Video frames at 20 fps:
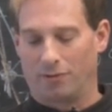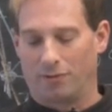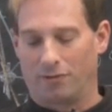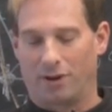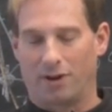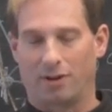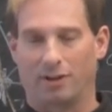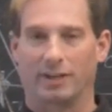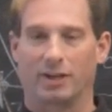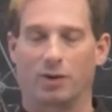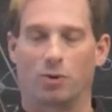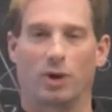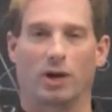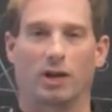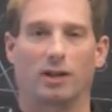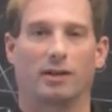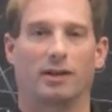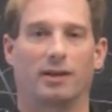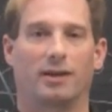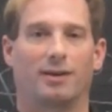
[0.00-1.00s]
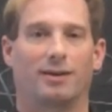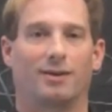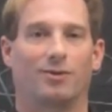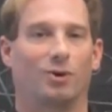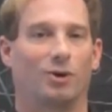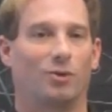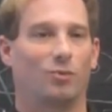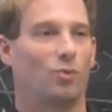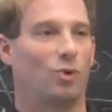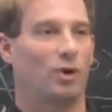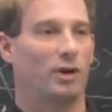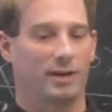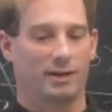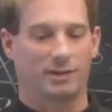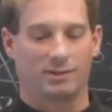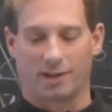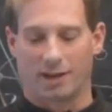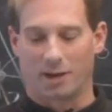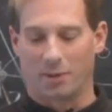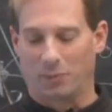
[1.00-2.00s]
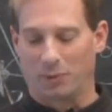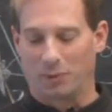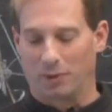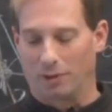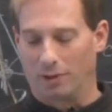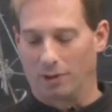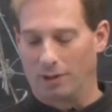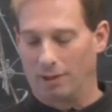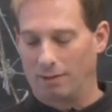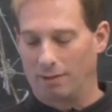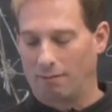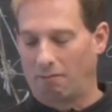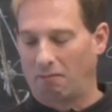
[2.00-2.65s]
fairly quickly. Well, uh, one example